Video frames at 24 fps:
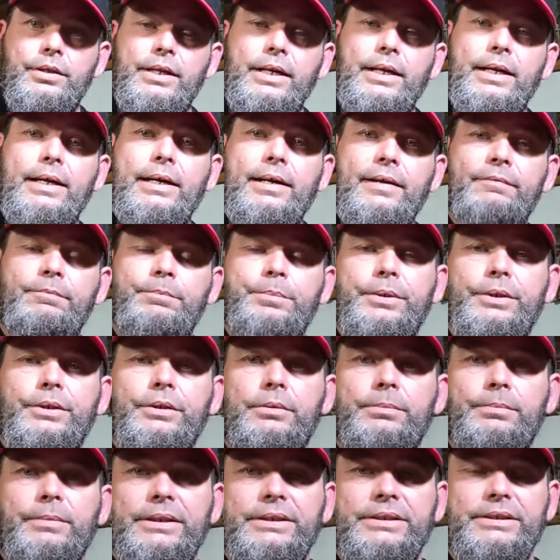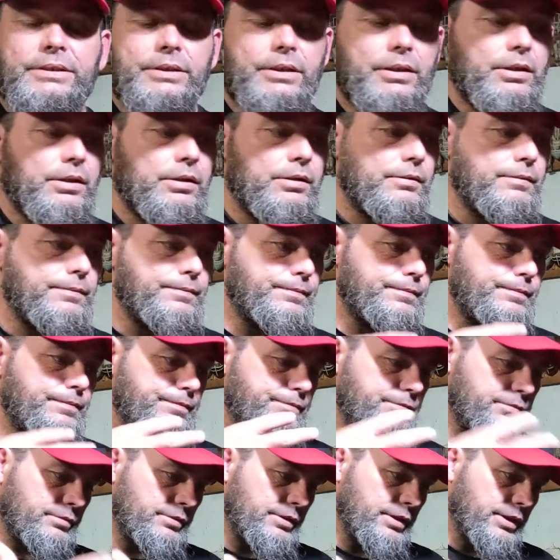that I've built
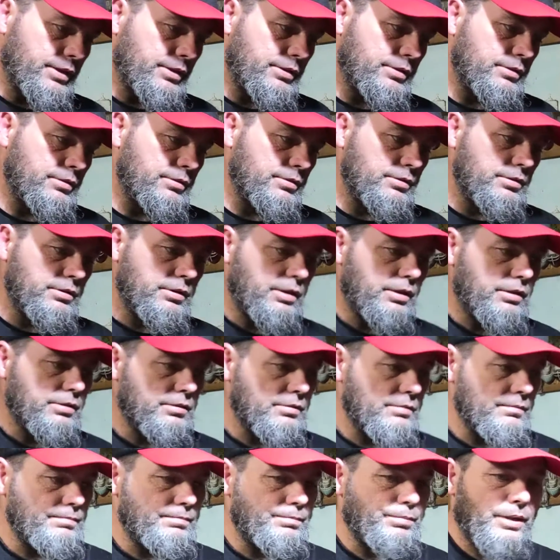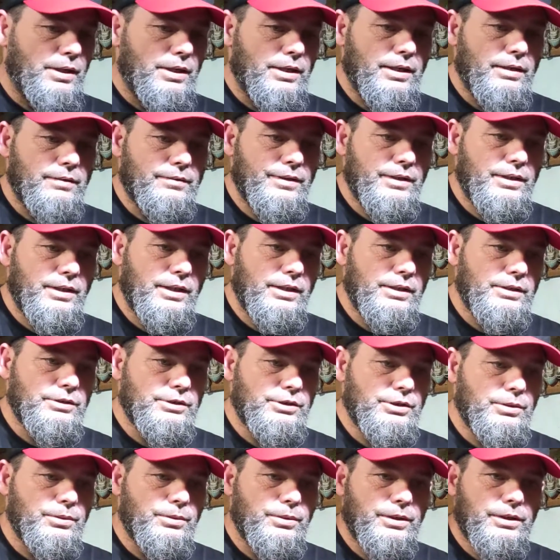myself and bought everything
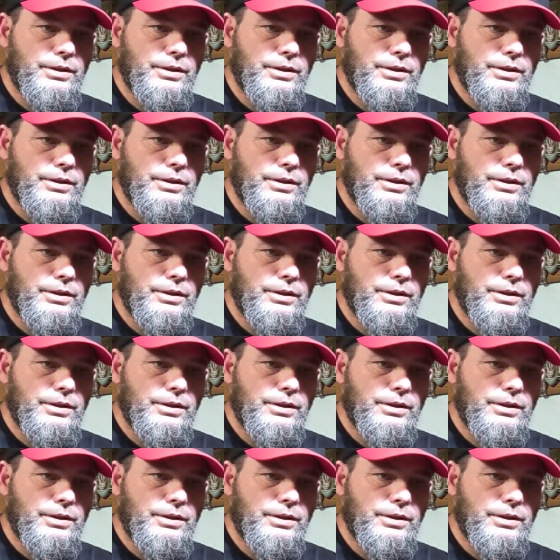to